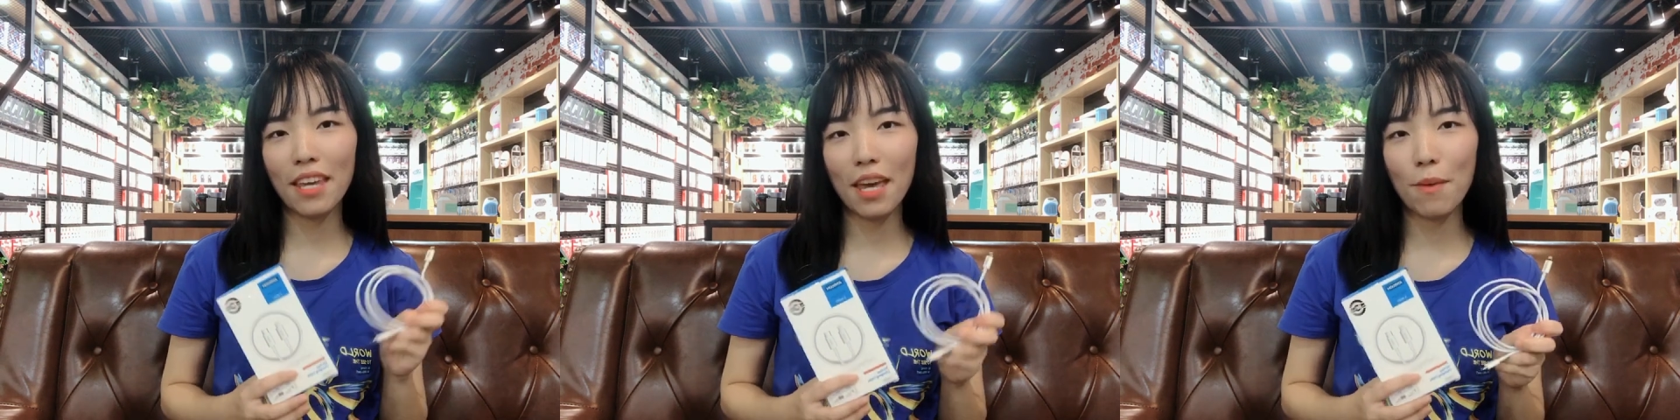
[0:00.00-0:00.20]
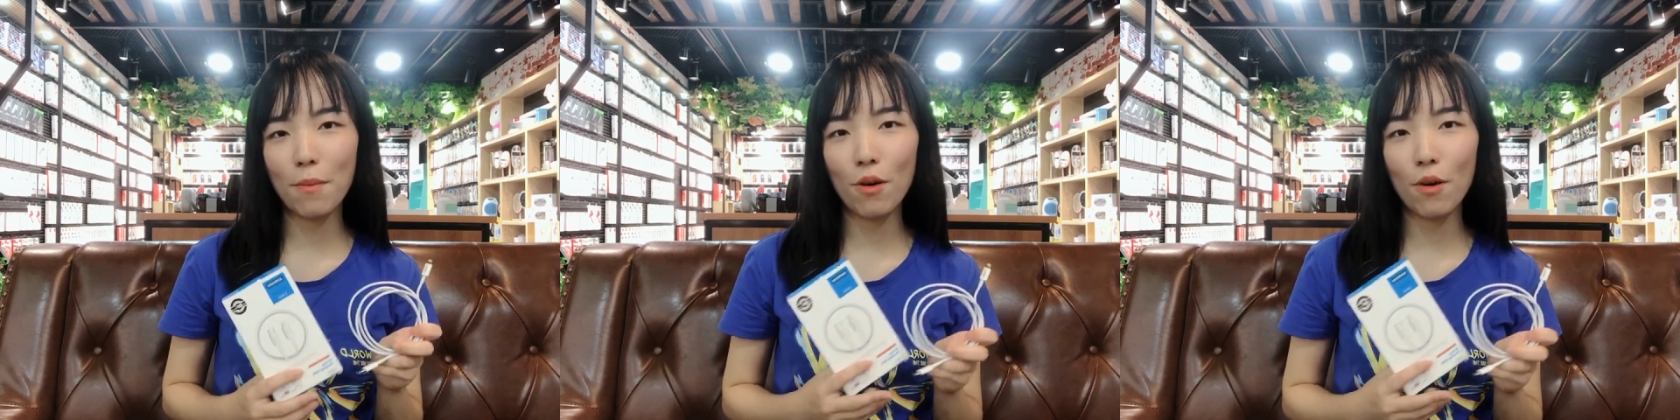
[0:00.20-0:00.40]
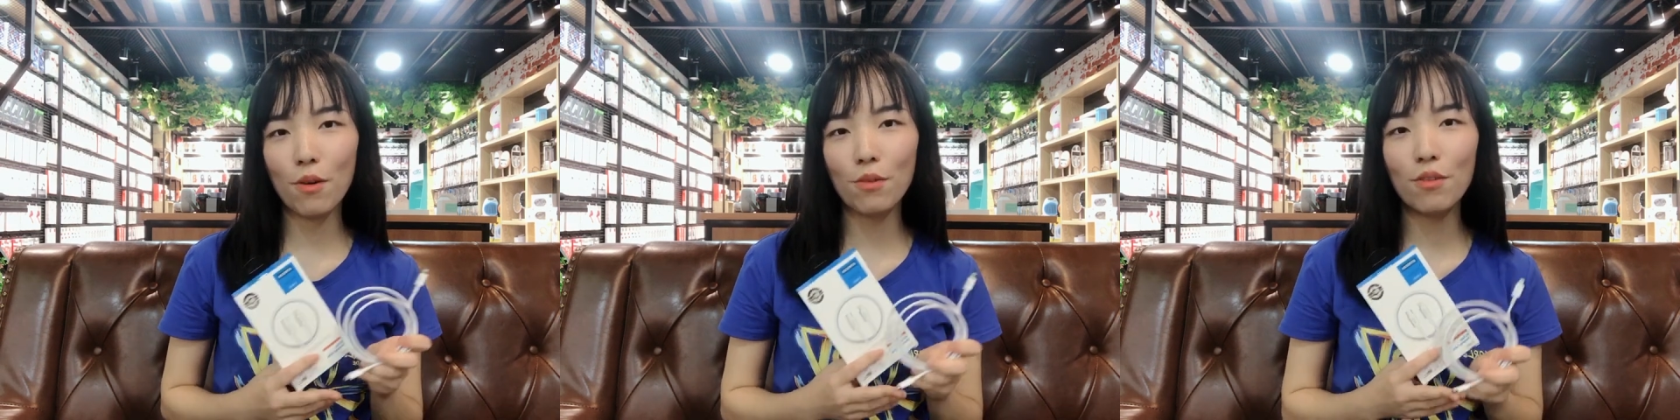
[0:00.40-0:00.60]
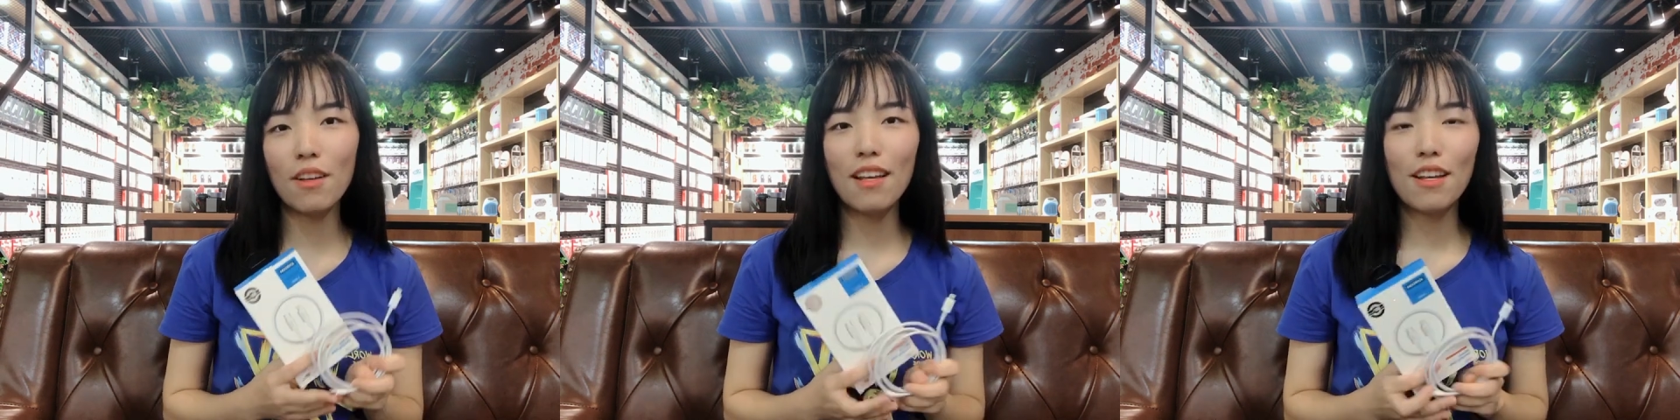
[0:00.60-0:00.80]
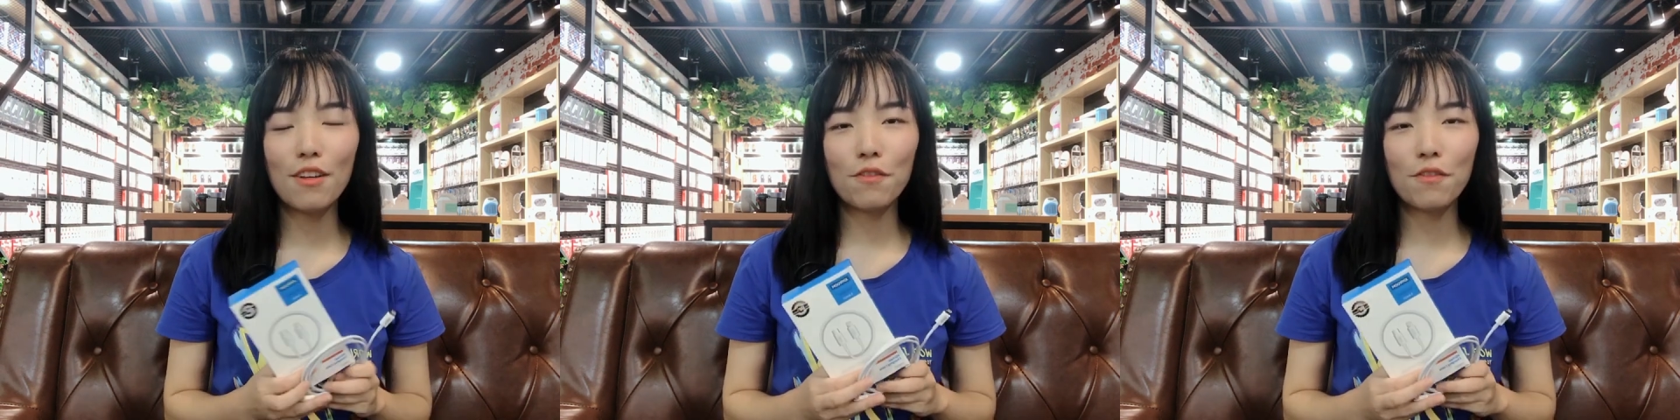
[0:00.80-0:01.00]
cable
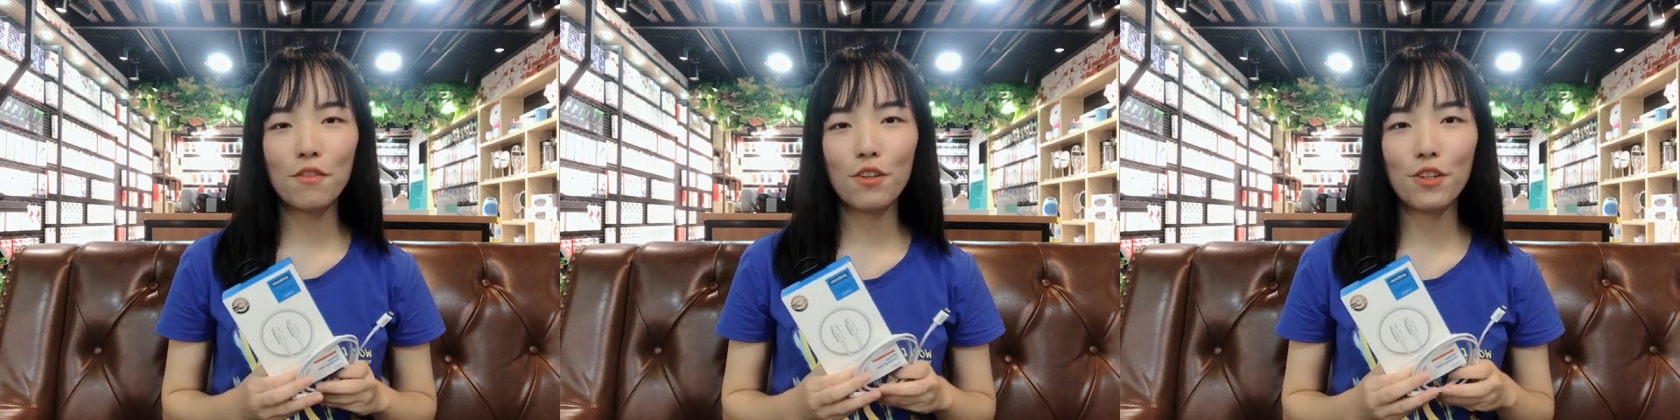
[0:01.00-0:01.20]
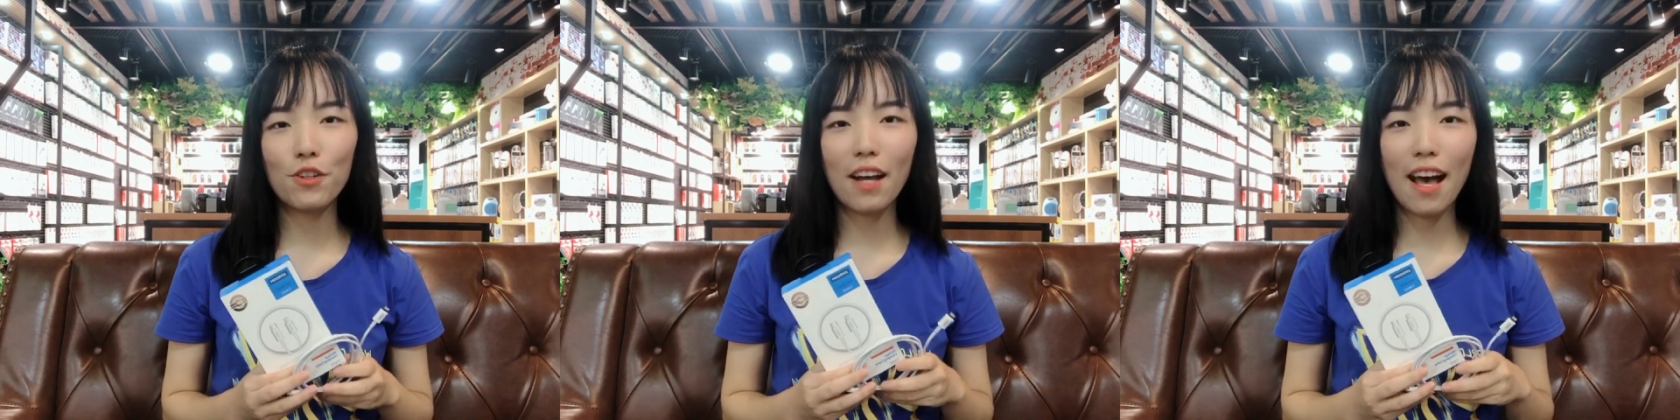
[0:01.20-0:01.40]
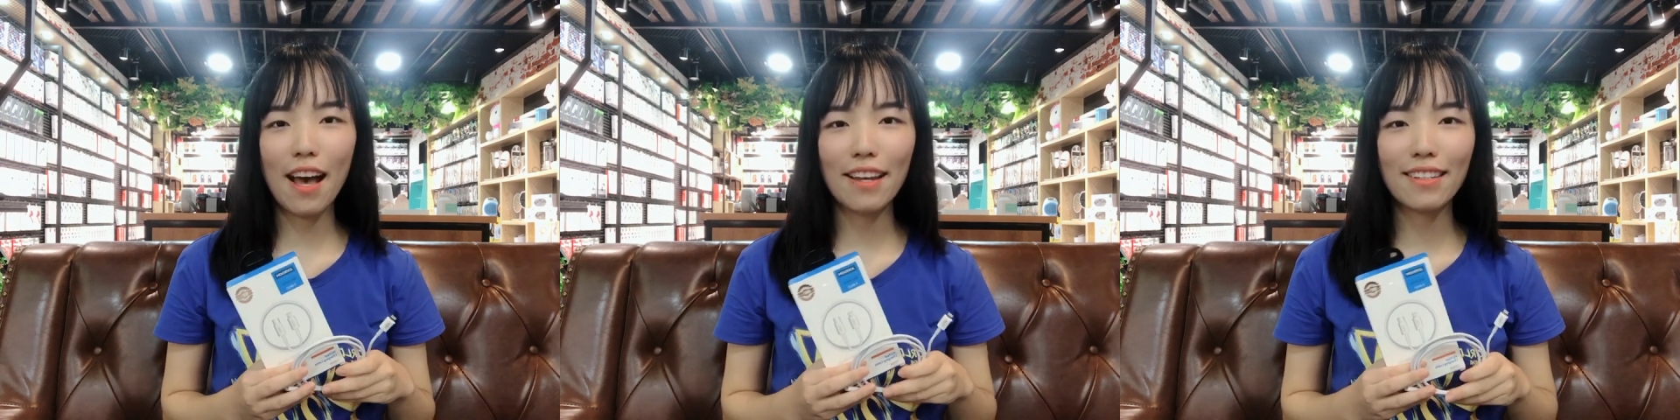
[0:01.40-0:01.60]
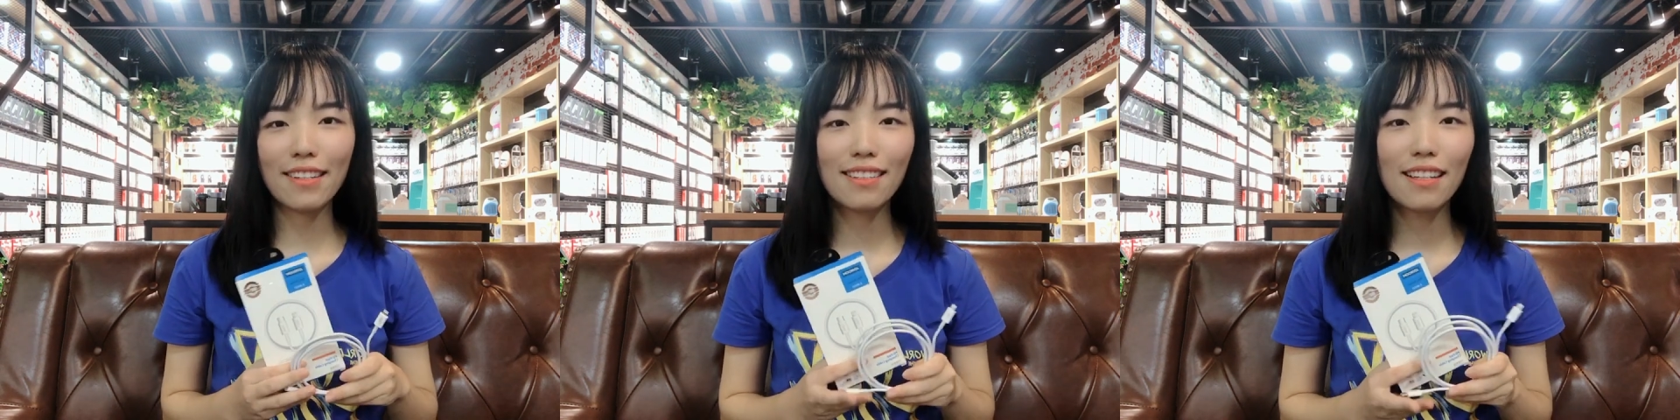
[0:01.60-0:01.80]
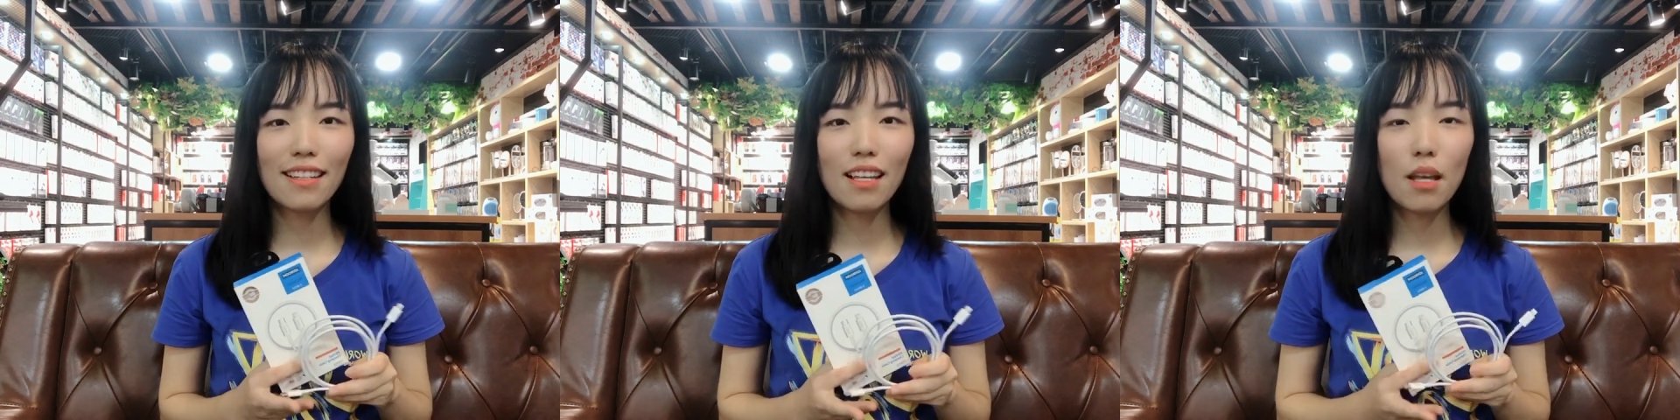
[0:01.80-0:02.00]
for you guys.